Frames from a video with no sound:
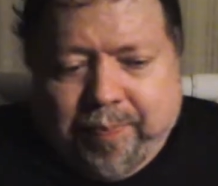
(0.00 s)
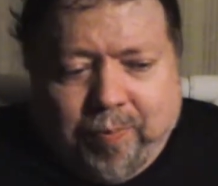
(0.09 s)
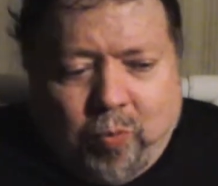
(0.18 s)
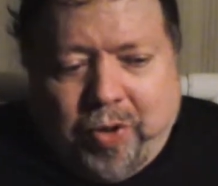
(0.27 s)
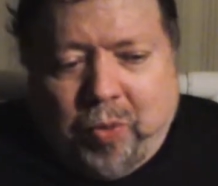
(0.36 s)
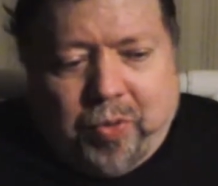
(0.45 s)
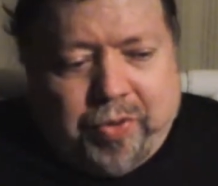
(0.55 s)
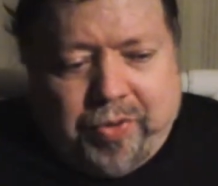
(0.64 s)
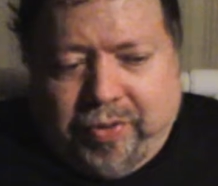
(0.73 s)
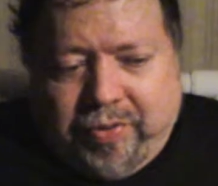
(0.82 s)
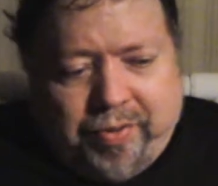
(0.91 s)
We were
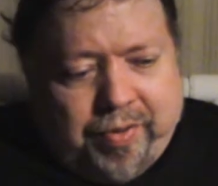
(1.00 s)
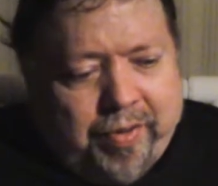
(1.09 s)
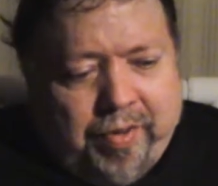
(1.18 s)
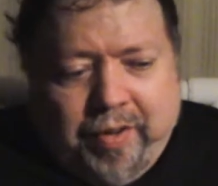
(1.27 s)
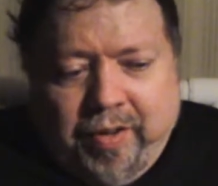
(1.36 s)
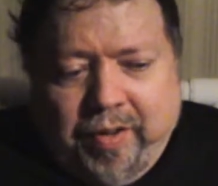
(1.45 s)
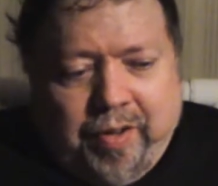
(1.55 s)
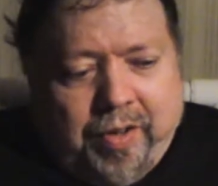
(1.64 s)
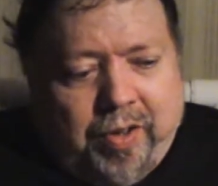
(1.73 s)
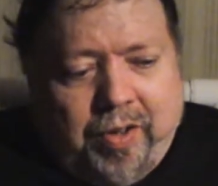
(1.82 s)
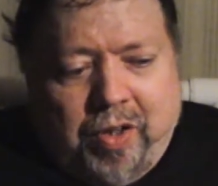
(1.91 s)
just,
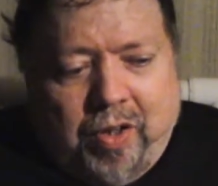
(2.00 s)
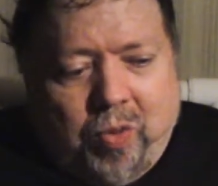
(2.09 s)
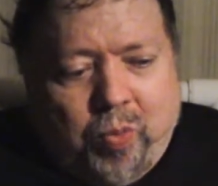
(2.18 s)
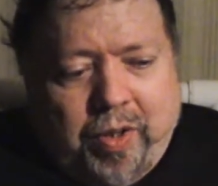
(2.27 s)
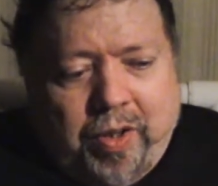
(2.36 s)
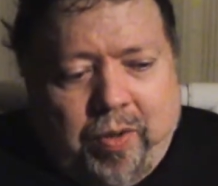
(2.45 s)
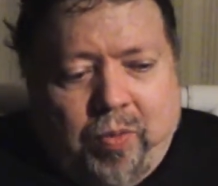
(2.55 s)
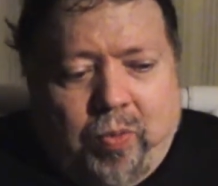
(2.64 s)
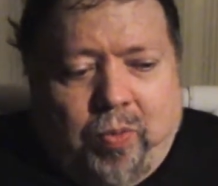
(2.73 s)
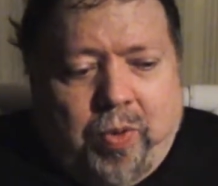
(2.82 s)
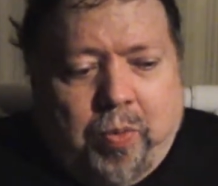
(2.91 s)
you know, we
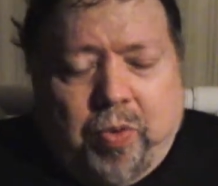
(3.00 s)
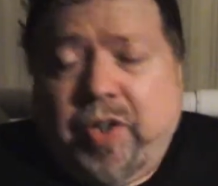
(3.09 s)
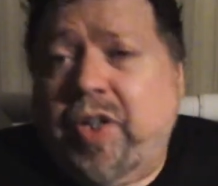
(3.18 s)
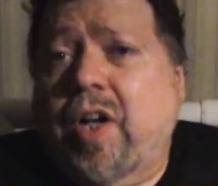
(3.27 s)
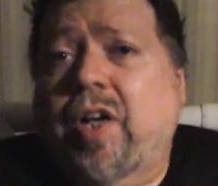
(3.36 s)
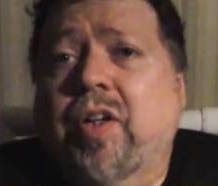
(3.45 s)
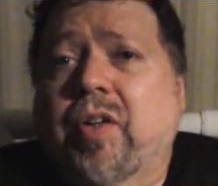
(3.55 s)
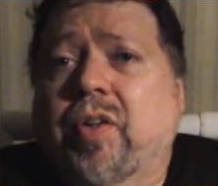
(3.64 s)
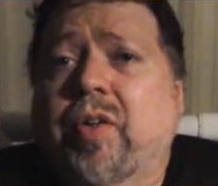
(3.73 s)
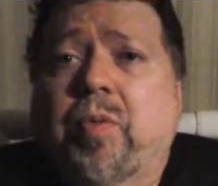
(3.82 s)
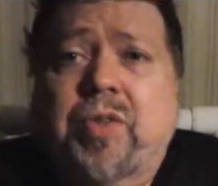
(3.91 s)
were
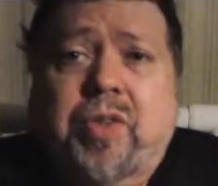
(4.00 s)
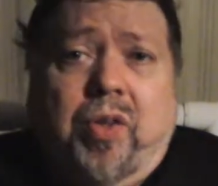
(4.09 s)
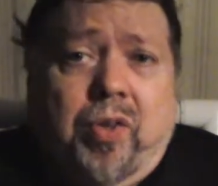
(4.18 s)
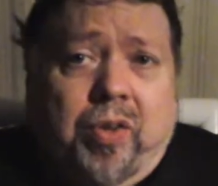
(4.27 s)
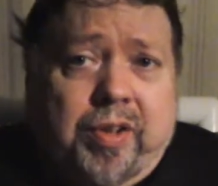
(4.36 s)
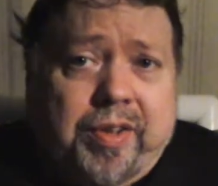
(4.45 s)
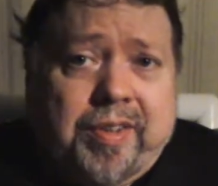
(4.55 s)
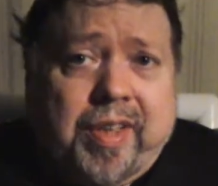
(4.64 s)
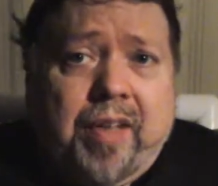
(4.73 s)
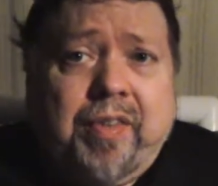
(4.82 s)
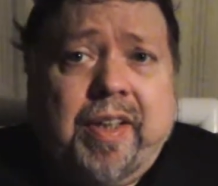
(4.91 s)
younger. It was the early
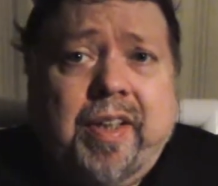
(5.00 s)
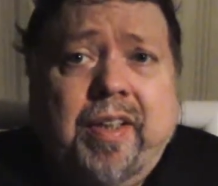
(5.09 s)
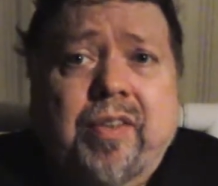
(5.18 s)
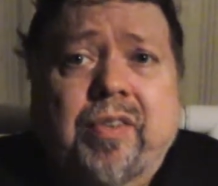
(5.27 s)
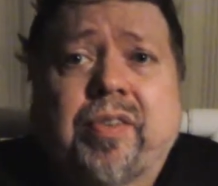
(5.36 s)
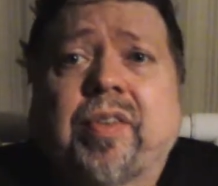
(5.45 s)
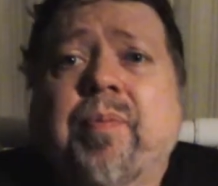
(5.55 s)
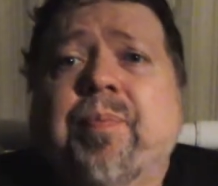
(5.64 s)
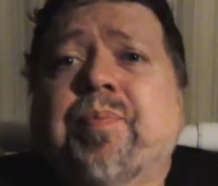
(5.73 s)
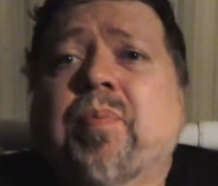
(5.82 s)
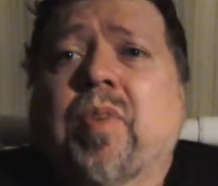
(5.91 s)
70s.
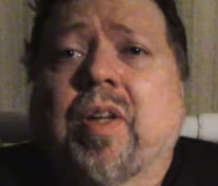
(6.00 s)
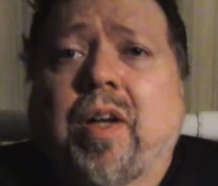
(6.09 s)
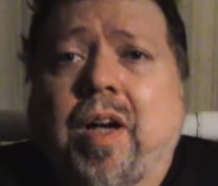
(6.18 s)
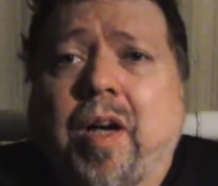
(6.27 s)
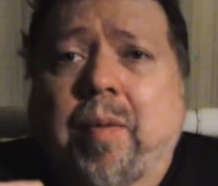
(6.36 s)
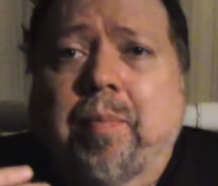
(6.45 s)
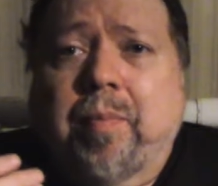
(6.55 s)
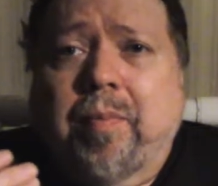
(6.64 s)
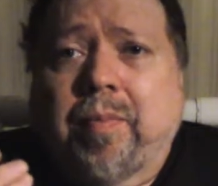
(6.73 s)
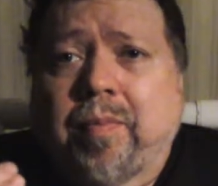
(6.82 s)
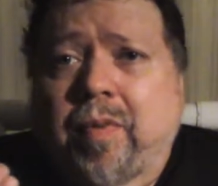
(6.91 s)

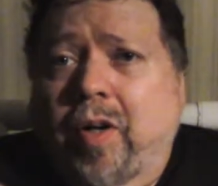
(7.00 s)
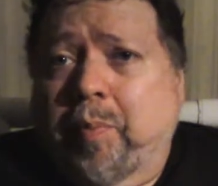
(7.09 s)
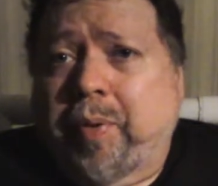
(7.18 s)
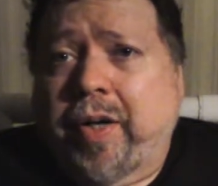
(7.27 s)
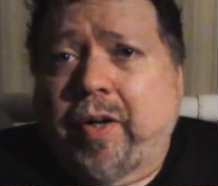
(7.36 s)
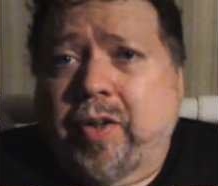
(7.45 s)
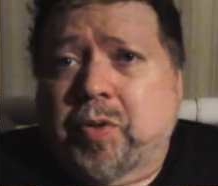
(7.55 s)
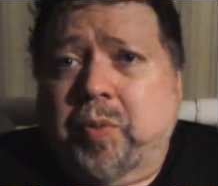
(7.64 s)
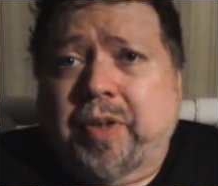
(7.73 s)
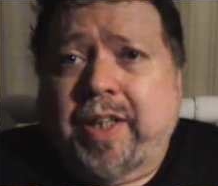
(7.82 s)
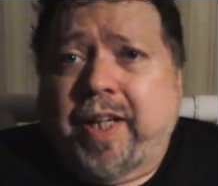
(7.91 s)
Our parents
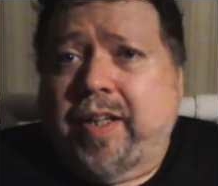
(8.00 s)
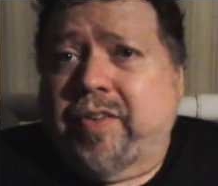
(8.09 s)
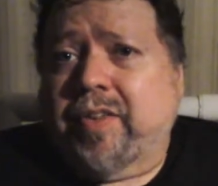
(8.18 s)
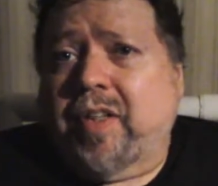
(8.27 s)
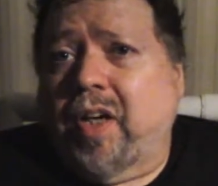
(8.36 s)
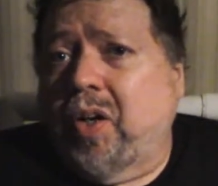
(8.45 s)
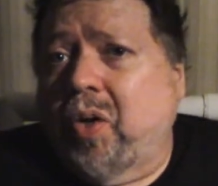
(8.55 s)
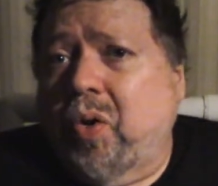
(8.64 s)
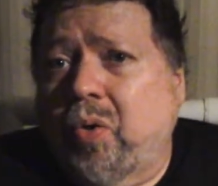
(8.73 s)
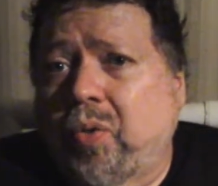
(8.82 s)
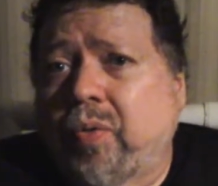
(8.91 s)
would let us
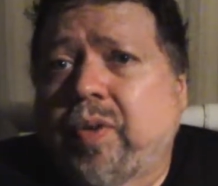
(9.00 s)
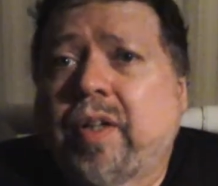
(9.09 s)
go.